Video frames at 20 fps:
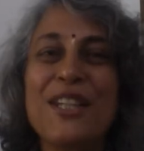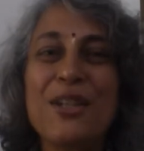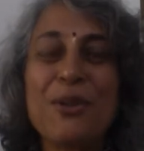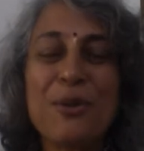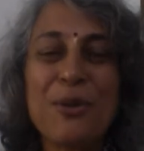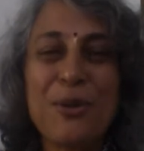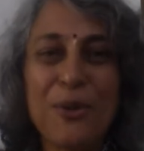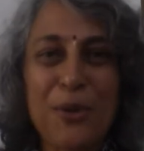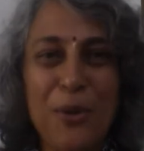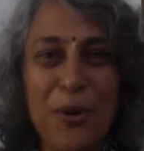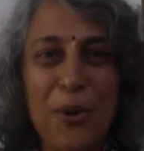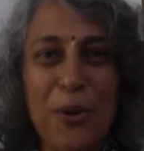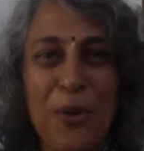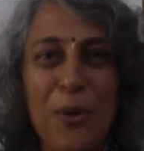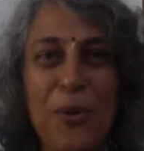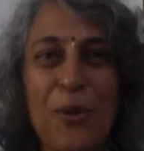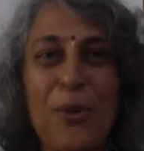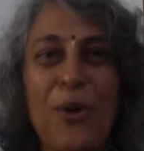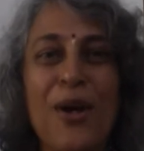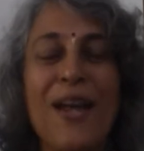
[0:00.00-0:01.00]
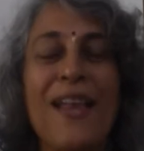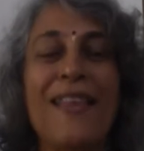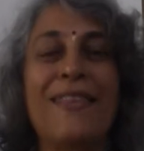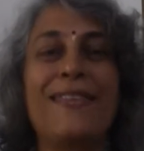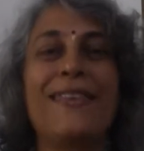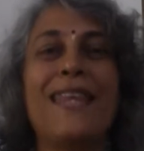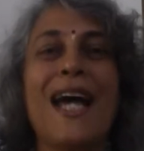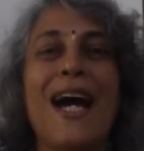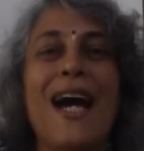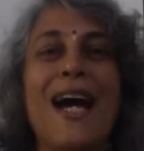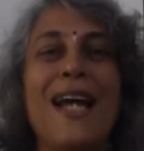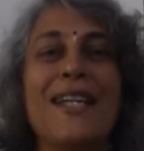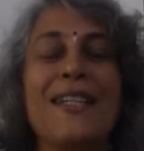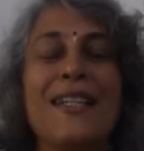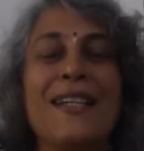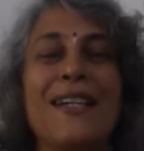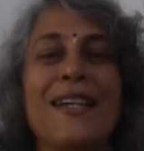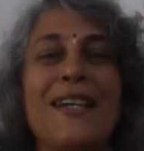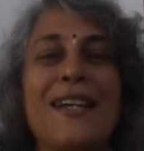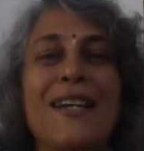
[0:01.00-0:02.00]
you know
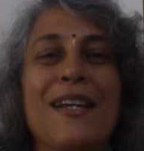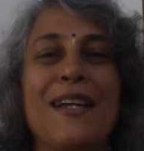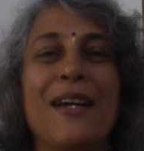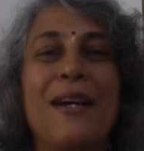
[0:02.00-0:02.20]
that